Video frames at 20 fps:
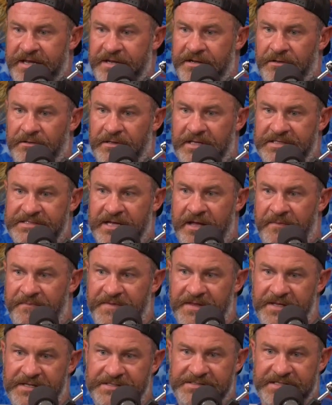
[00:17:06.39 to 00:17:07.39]
you know, let's up
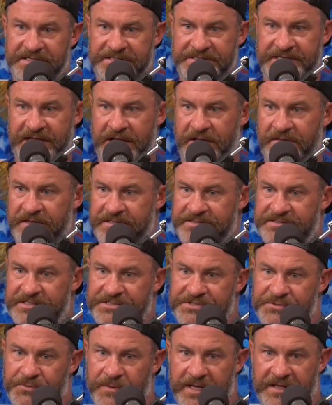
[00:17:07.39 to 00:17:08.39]
this, let's down this,
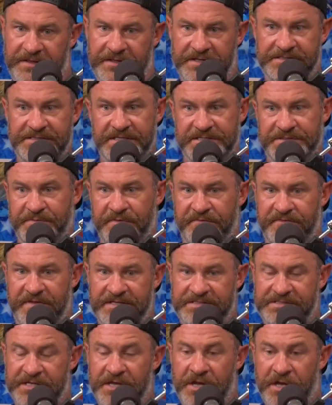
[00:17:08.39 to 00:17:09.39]
let's tweak this, let's move
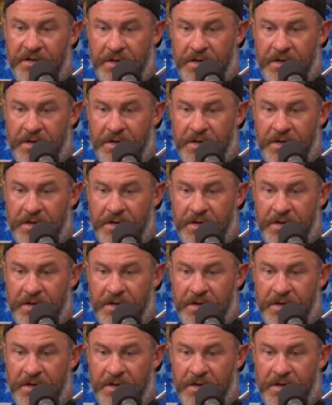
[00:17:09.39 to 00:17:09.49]
this.